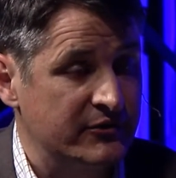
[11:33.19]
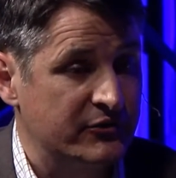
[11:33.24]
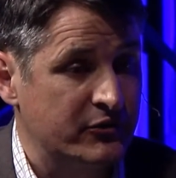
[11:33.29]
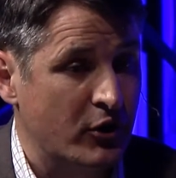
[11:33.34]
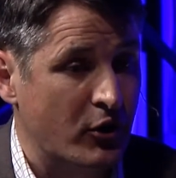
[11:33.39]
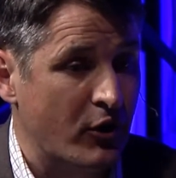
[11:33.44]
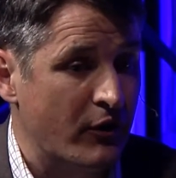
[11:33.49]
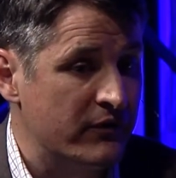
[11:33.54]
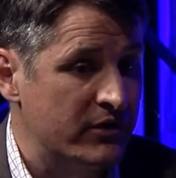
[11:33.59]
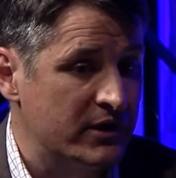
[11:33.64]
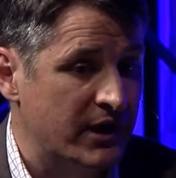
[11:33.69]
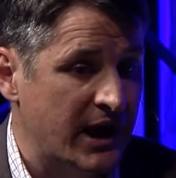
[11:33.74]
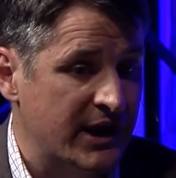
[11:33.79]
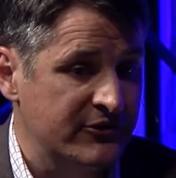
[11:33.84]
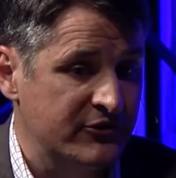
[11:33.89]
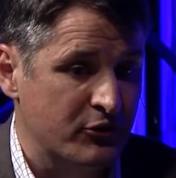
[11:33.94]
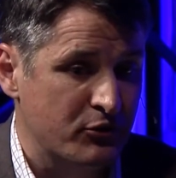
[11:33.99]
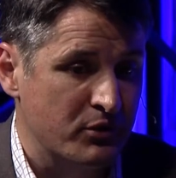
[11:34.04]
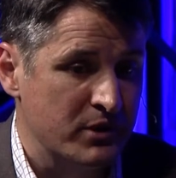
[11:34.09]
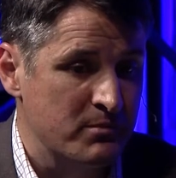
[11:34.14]
So over the
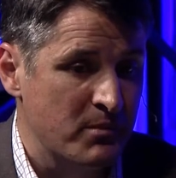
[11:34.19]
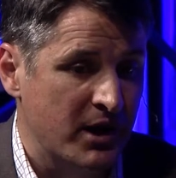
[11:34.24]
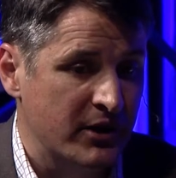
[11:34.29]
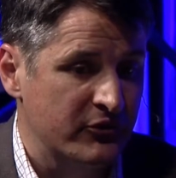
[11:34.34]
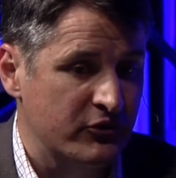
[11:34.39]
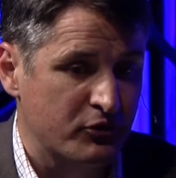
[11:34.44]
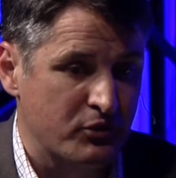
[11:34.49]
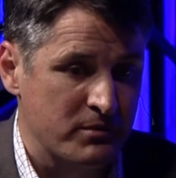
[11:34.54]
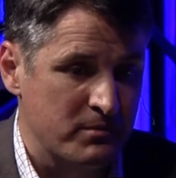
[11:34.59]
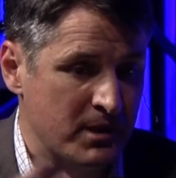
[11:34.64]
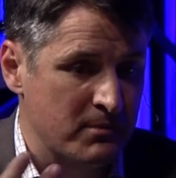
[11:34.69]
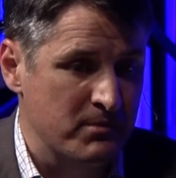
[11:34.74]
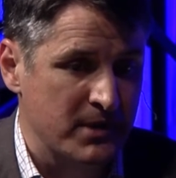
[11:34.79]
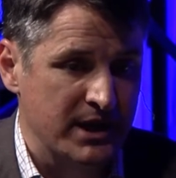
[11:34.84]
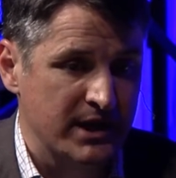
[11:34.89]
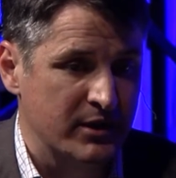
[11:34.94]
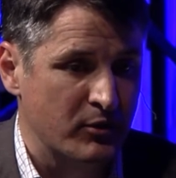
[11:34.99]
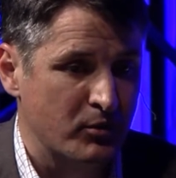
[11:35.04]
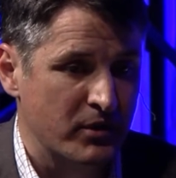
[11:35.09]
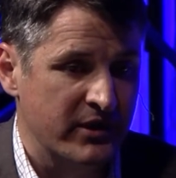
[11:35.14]
last 3 months, we've been
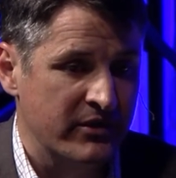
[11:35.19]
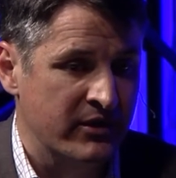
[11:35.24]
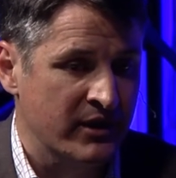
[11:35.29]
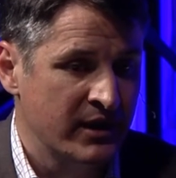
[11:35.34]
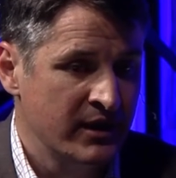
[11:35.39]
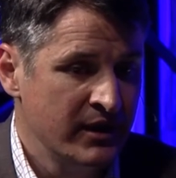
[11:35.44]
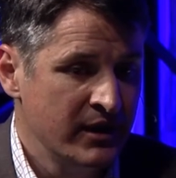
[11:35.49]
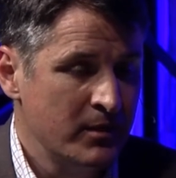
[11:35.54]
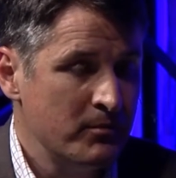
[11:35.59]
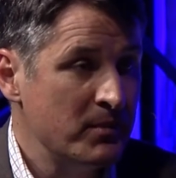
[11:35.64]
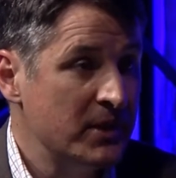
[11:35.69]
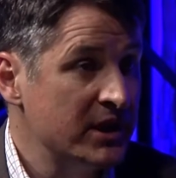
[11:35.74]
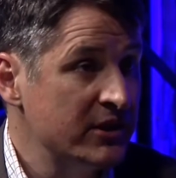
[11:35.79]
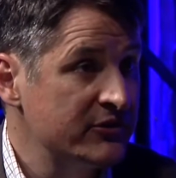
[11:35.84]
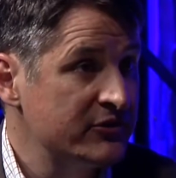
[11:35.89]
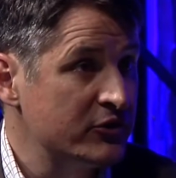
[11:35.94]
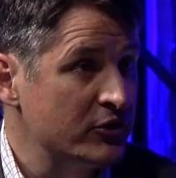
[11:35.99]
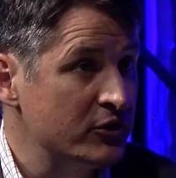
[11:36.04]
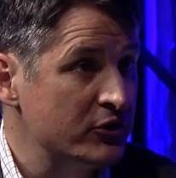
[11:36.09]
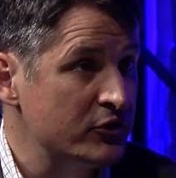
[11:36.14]
meeting with
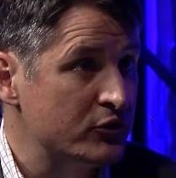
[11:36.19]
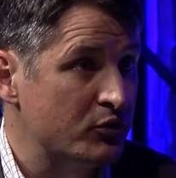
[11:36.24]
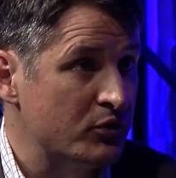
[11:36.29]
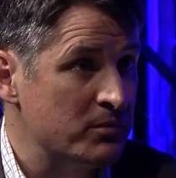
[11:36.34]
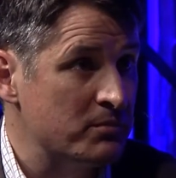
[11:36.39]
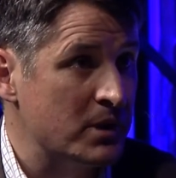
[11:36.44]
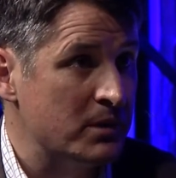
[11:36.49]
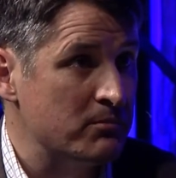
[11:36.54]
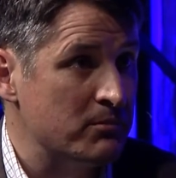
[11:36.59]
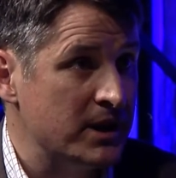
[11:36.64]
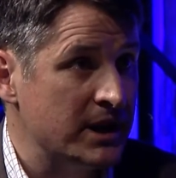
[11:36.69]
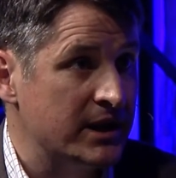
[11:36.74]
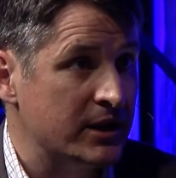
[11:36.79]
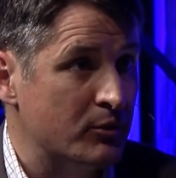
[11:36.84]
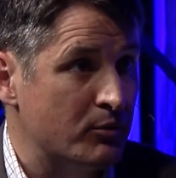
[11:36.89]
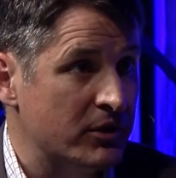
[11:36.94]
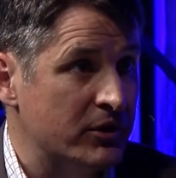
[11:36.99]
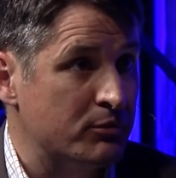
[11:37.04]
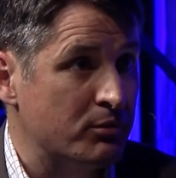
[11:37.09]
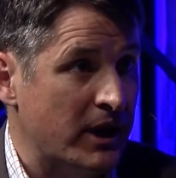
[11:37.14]
ministers, we've been
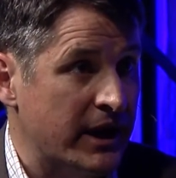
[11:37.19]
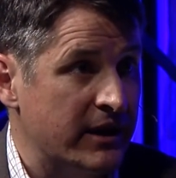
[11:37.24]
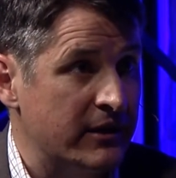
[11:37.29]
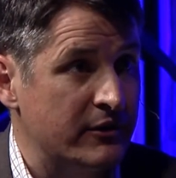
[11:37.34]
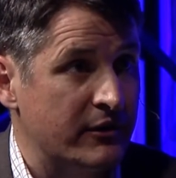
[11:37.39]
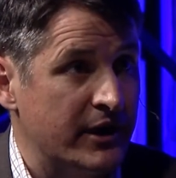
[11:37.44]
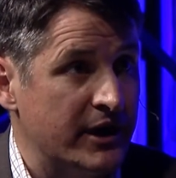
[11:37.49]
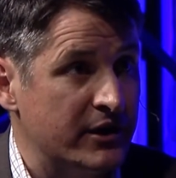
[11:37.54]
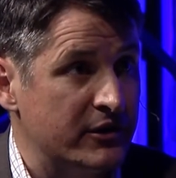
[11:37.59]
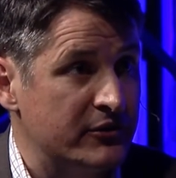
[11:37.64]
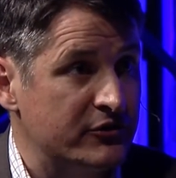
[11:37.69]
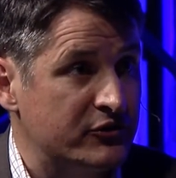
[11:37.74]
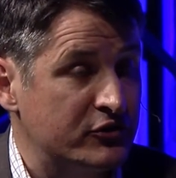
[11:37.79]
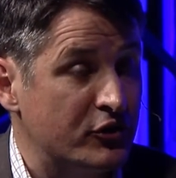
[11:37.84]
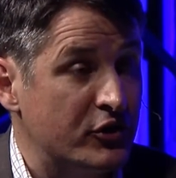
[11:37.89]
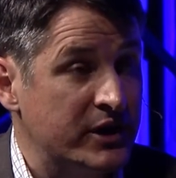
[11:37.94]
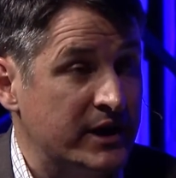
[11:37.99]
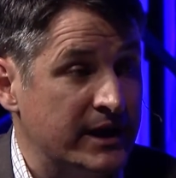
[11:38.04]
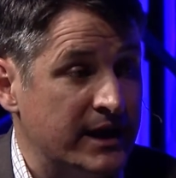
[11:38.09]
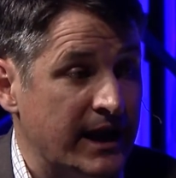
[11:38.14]
meeting with regulators,
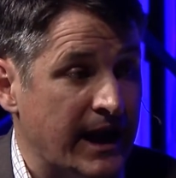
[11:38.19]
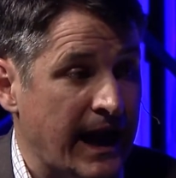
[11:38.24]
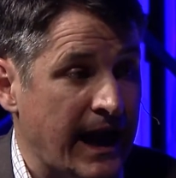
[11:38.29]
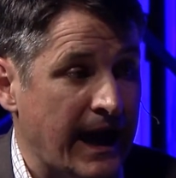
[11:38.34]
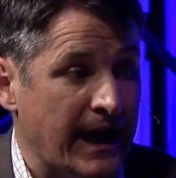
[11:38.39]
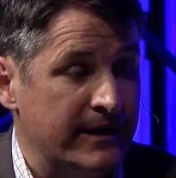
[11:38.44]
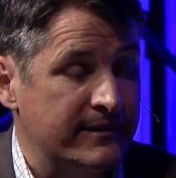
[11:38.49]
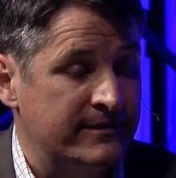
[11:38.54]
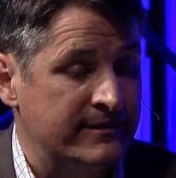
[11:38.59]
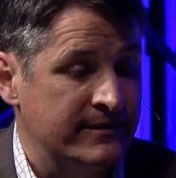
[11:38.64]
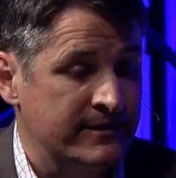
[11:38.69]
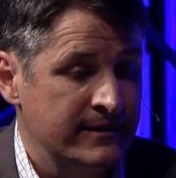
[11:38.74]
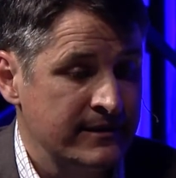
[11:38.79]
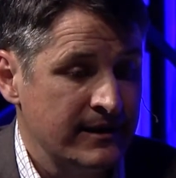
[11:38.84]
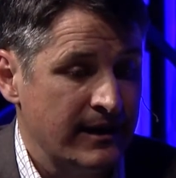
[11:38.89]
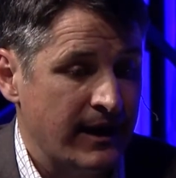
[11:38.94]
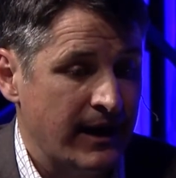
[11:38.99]
looking at